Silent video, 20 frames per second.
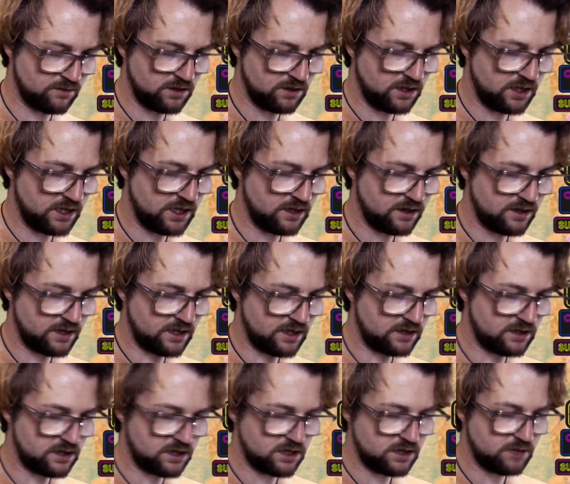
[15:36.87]
to get that
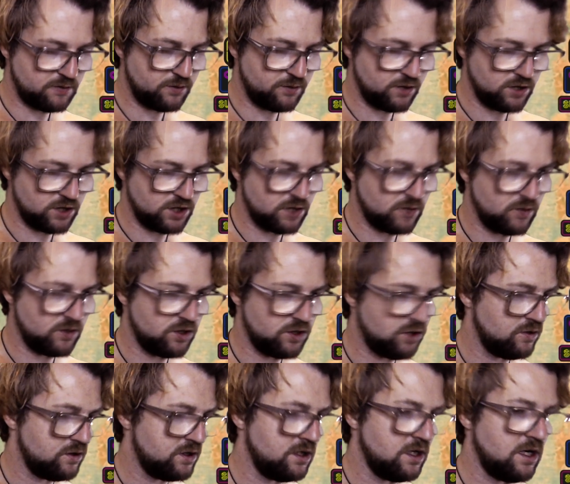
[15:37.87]
sponge that we was
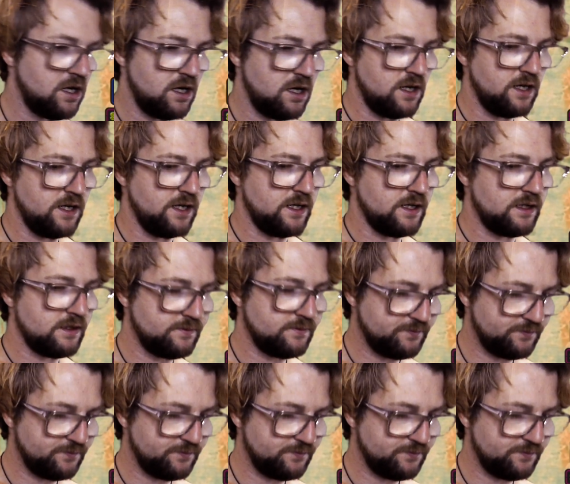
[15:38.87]
using earlier